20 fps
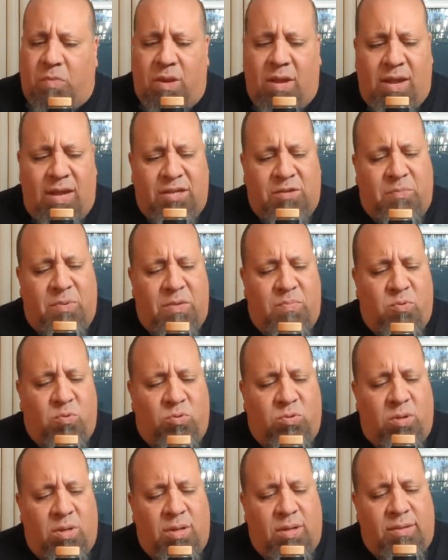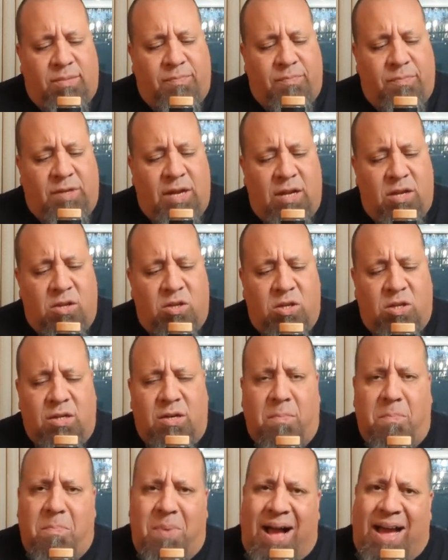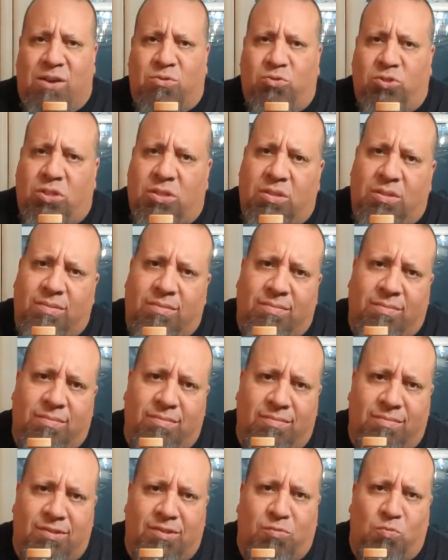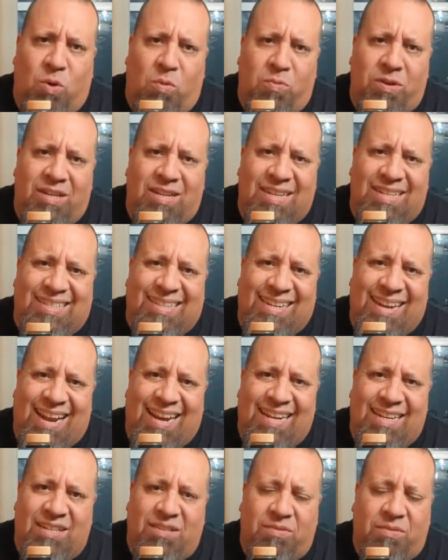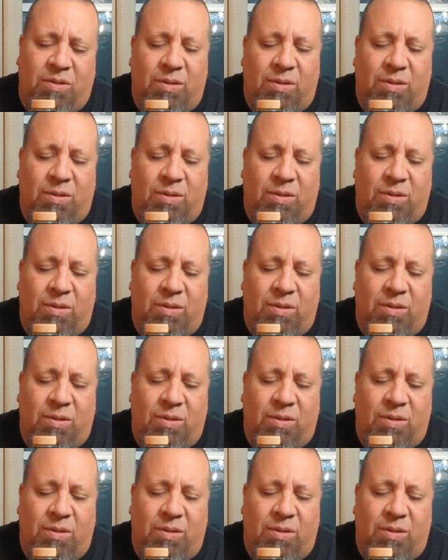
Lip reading: As people take a look at the bottles, this is what we did tonight.